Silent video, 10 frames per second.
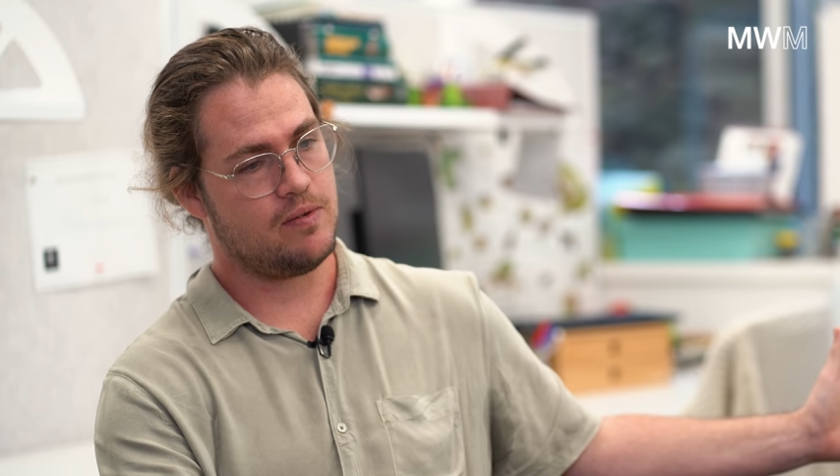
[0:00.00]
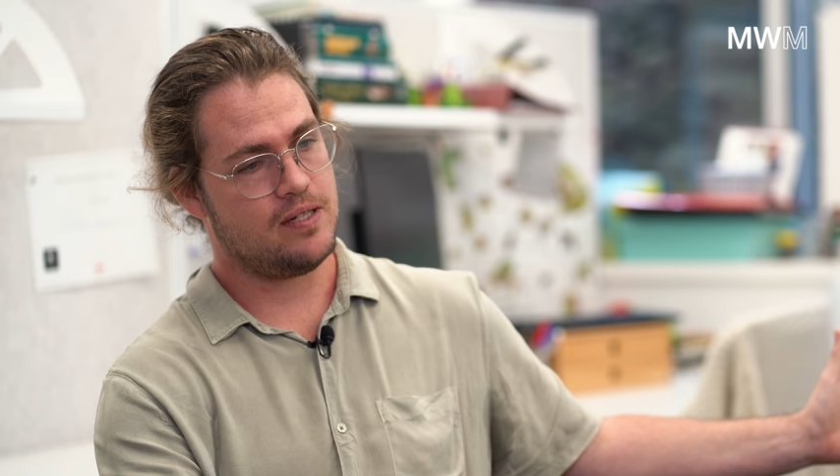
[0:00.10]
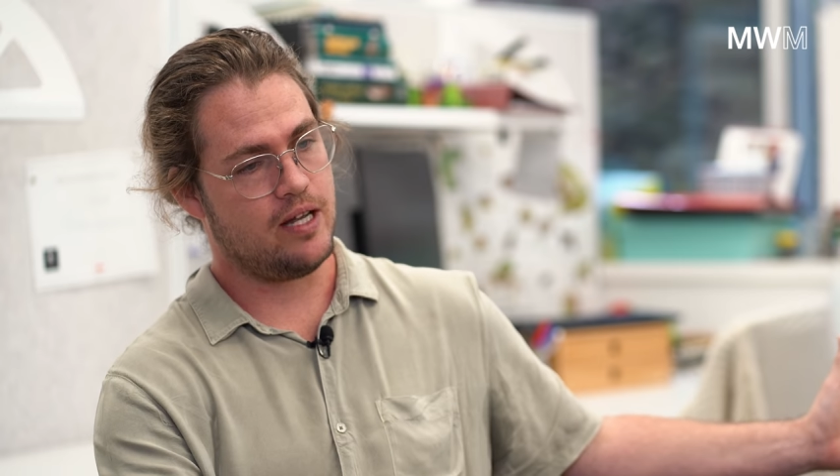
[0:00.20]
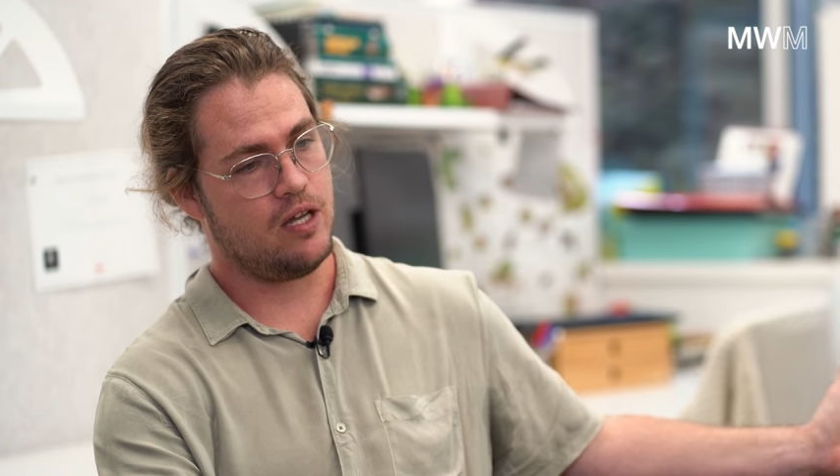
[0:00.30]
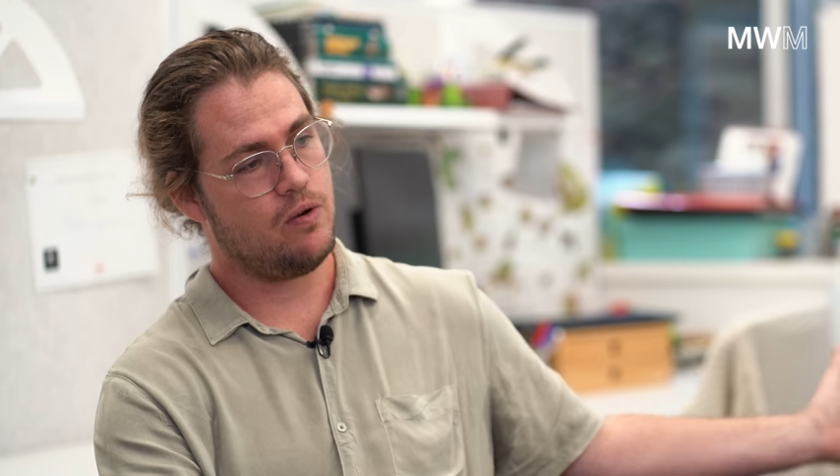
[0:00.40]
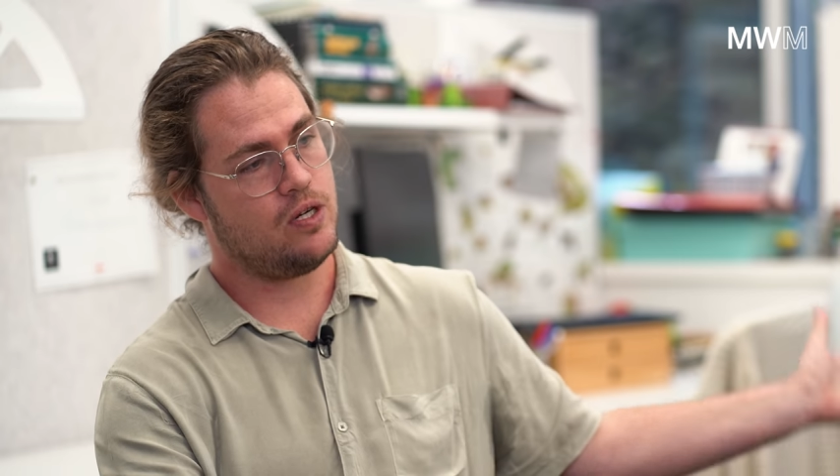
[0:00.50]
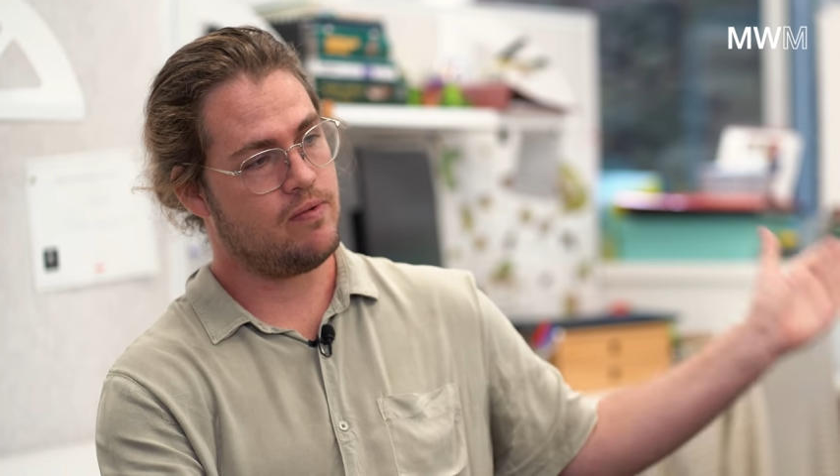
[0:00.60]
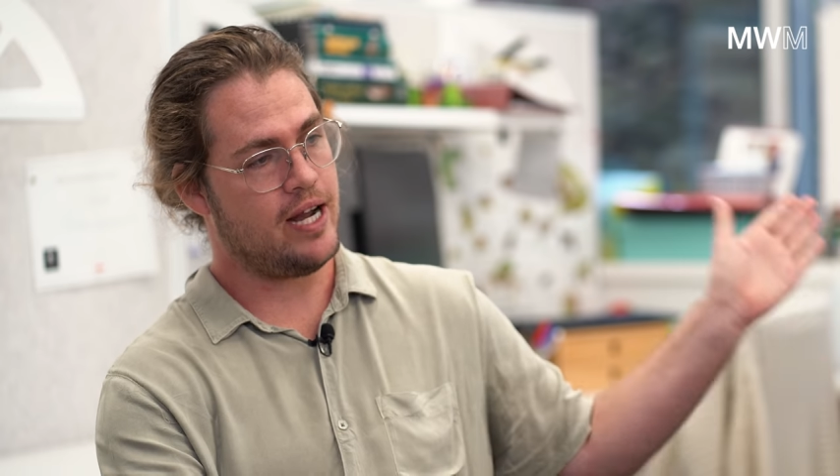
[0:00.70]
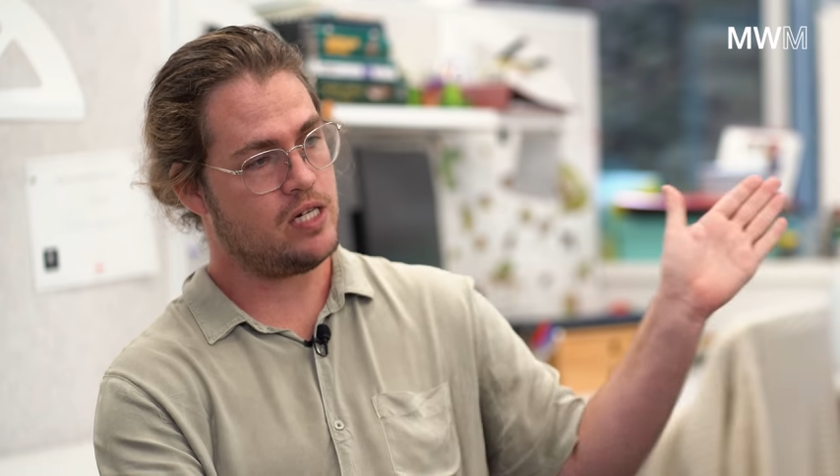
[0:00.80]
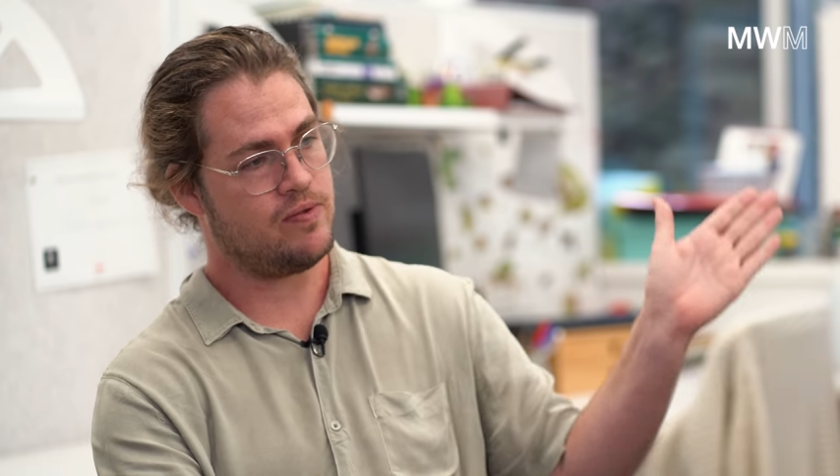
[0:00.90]
We're seeing huge
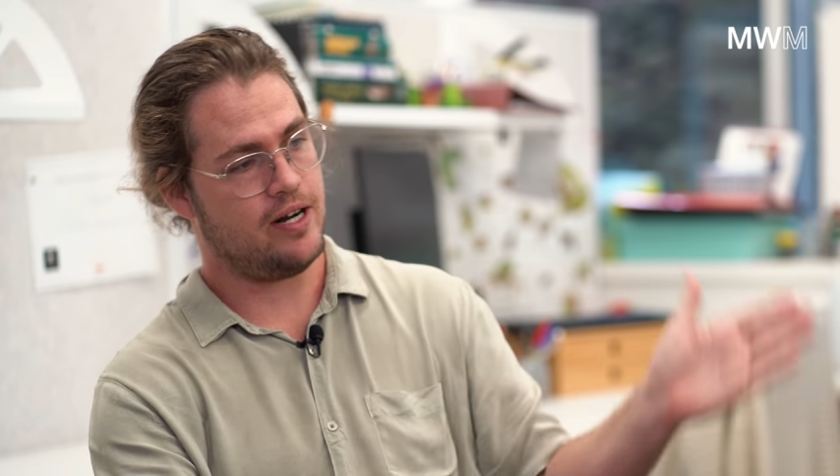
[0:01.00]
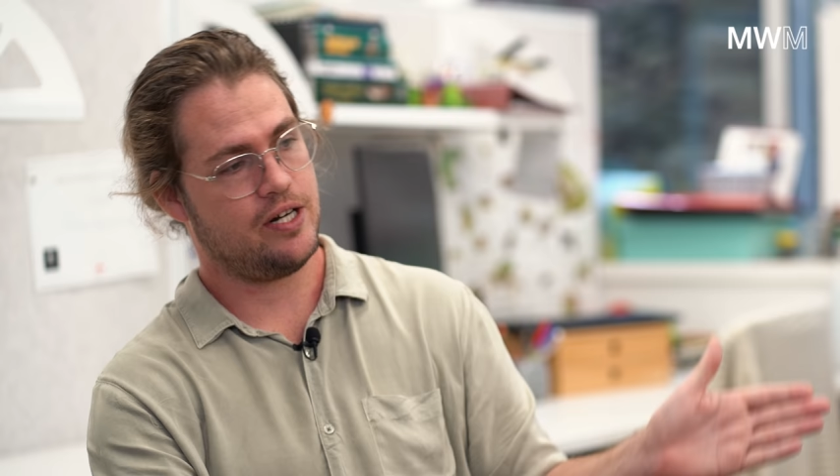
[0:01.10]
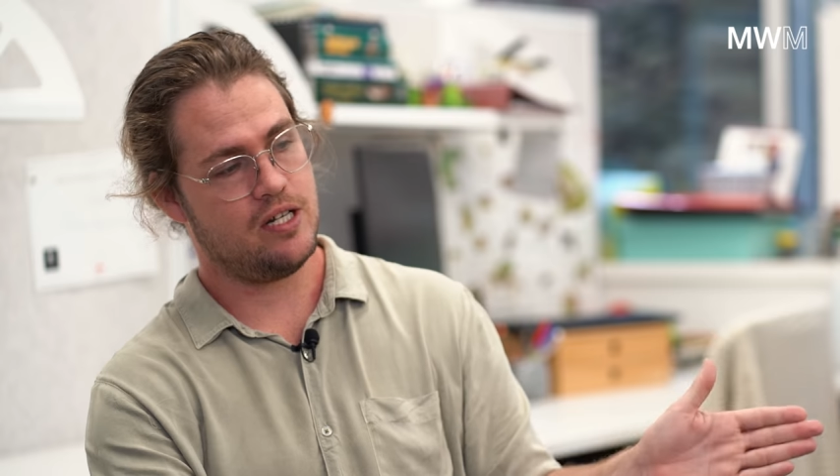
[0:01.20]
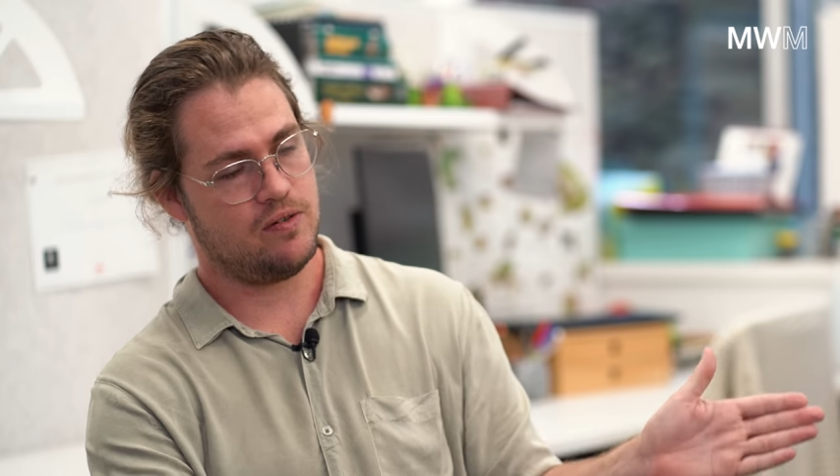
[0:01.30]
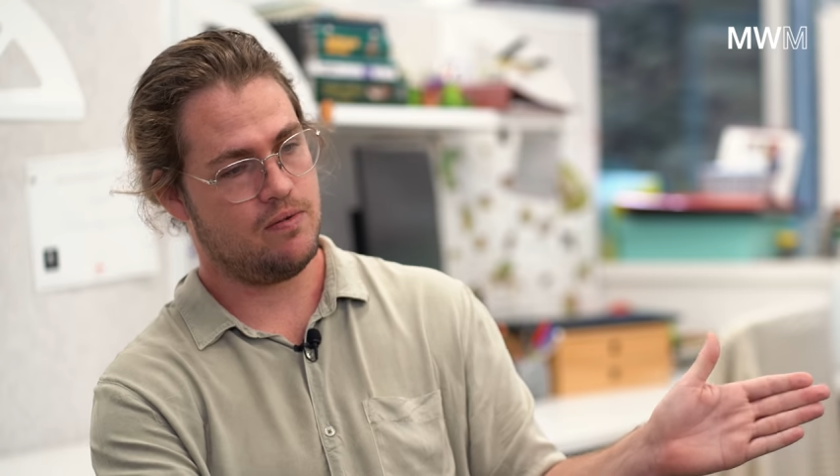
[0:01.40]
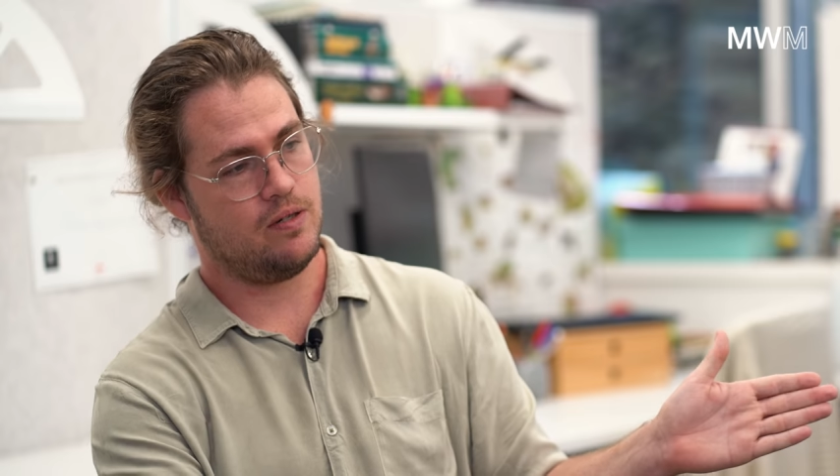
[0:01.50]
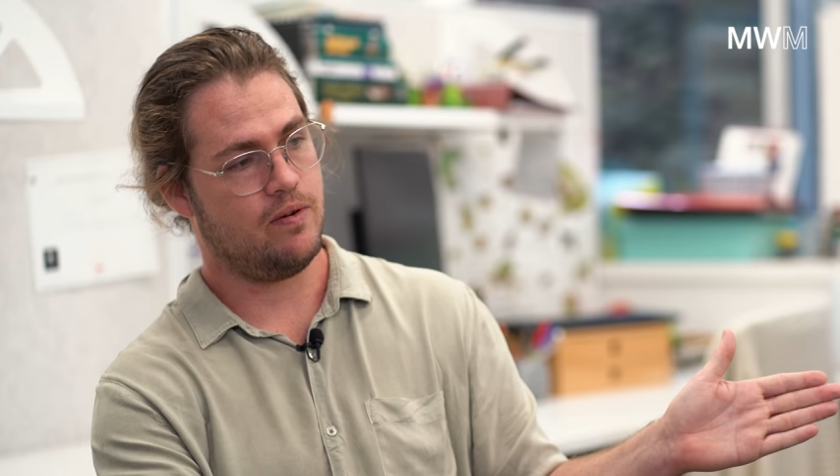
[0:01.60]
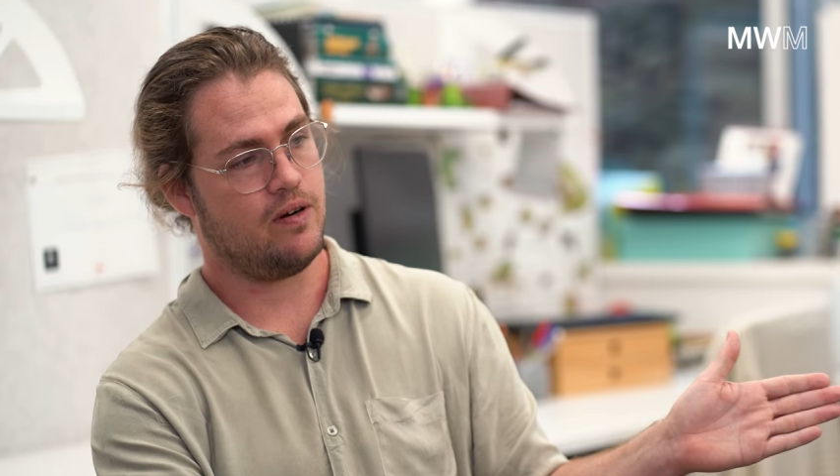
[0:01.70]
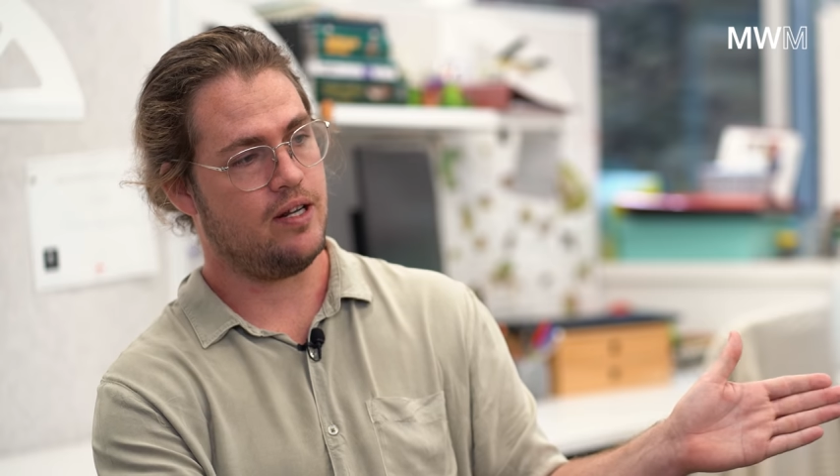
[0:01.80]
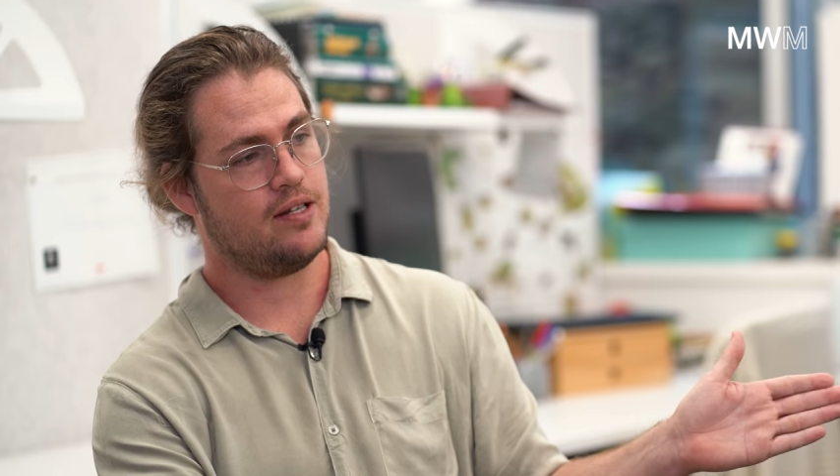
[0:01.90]
range reductions from two
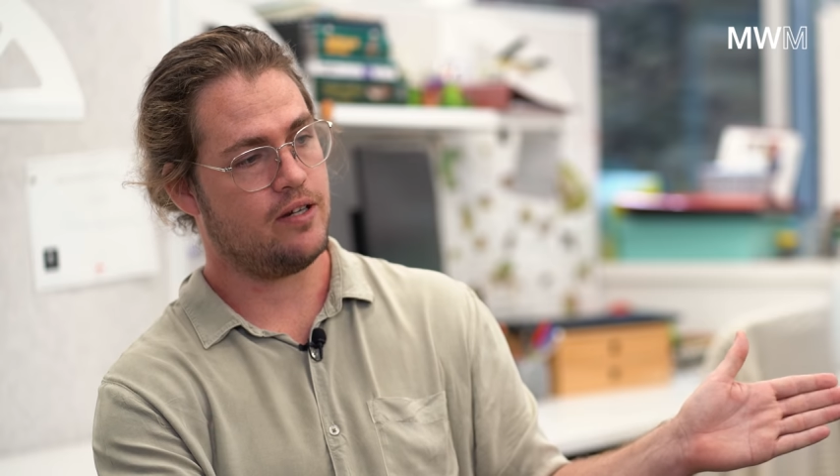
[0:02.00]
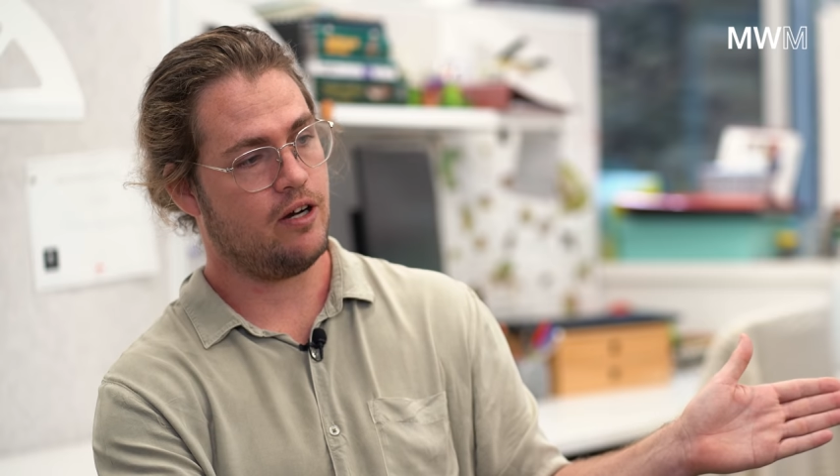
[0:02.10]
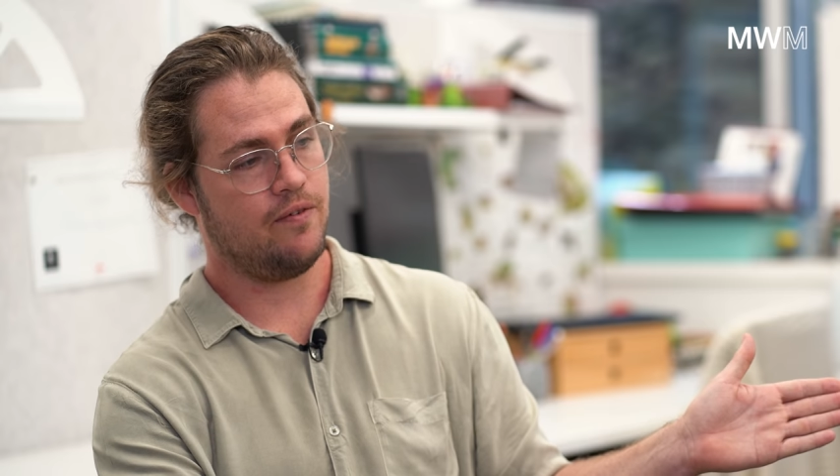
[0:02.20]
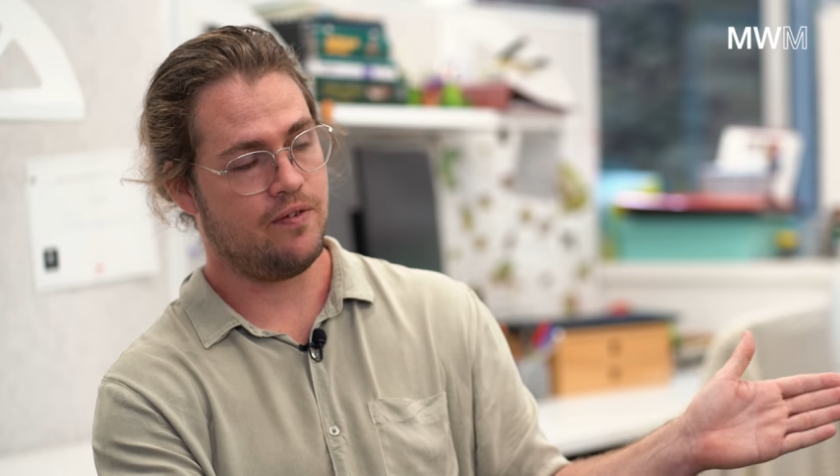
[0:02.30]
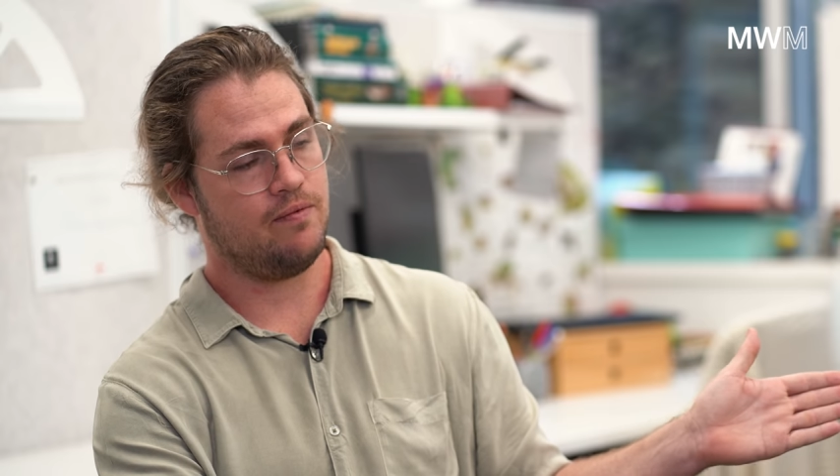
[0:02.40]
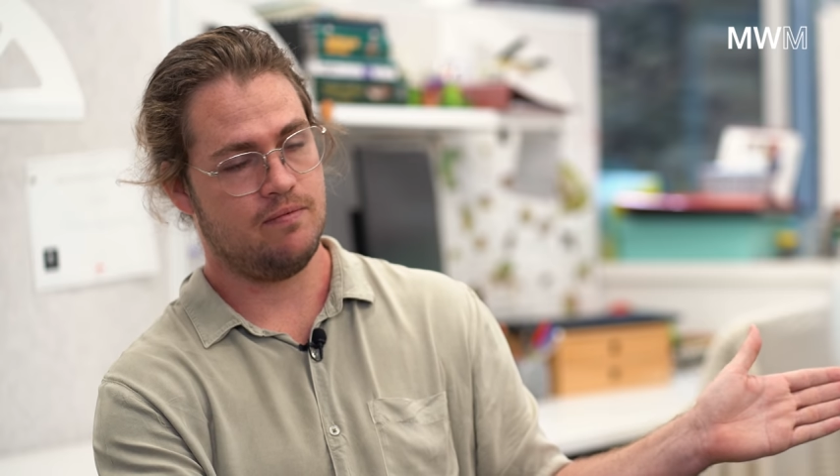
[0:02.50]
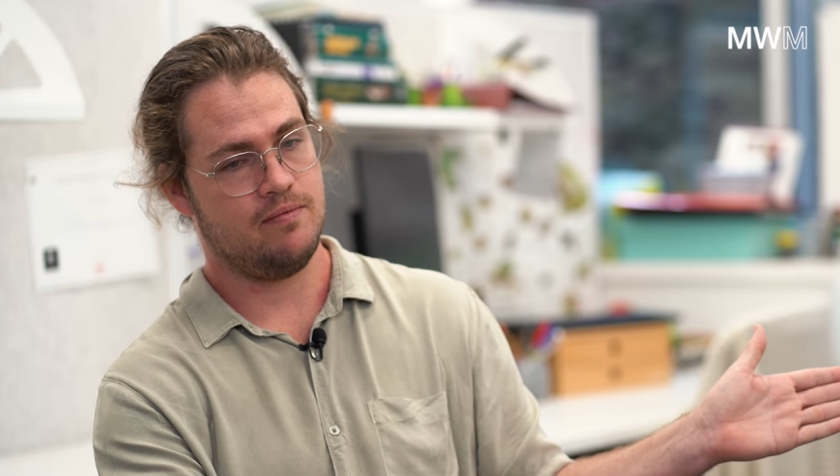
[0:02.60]
hundred years ago for